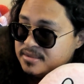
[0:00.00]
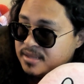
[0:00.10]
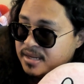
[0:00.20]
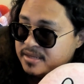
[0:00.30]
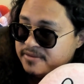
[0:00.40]

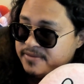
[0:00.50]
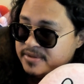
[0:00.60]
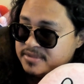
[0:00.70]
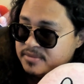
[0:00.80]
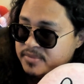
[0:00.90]
I can
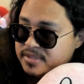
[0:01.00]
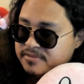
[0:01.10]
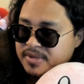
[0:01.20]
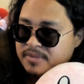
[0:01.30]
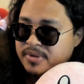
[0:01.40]
feel some hint
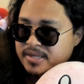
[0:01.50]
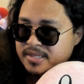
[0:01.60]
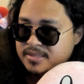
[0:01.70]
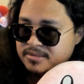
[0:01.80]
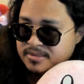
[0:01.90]
of my body
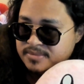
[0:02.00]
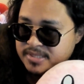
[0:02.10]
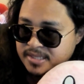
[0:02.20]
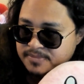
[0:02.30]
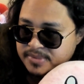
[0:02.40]
in the dream
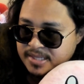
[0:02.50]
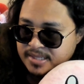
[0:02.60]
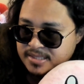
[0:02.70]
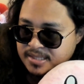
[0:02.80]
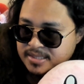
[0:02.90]
state, but
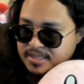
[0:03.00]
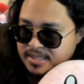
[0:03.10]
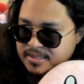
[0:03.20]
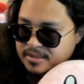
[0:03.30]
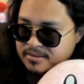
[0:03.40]

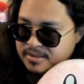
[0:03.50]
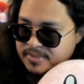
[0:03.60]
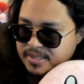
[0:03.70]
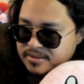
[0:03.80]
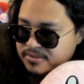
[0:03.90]
I know I'm
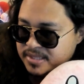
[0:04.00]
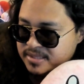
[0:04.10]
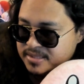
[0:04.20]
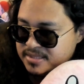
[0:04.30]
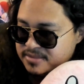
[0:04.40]
not
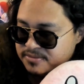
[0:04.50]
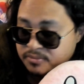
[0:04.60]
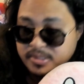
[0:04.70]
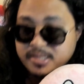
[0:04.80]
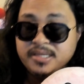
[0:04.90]
awake. This is
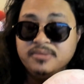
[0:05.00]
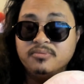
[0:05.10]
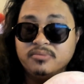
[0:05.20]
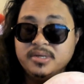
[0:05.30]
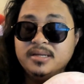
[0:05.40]
really,
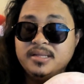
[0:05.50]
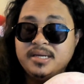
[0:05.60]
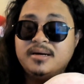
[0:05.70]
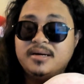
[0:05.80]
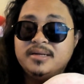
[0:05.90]
really
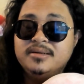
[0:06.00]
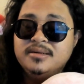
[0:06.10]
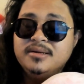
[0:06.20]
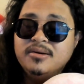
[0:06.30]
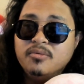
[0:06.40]
odd.
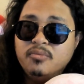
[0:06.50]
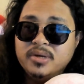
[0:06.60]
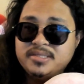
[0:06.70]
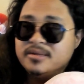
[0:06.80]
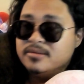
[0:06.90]

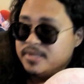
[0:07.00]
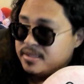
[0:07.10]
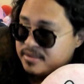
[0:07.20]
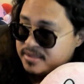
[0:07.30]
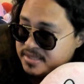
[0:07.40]
What's
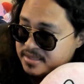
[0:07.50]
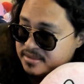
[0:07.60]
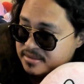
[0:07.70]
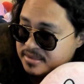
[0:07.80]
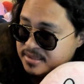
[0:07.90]
going on
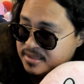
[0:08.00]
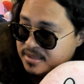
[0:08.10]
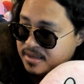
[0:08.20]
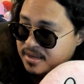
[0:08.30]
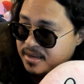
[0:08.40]
here?
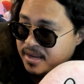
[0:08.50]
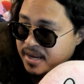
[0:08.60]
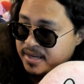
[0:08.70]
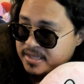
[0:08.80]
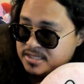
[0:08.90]

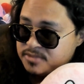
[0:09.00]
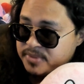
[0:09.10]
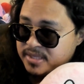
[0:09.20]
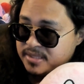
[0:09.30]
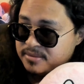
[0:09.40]
And I
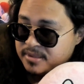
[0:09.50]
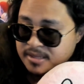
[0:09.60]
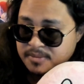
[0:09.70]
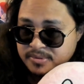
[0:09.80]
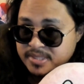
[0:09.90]
spent a
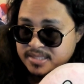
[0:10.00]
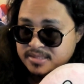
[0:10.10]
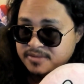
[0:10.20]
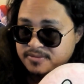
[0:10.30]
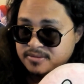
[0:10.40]
couple days
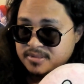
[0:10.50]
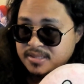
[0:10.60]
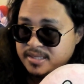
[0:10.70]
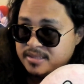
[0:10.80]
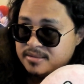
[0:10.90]
in the 4th
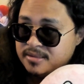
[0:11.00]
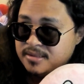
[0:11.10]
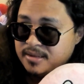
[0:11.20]
layer.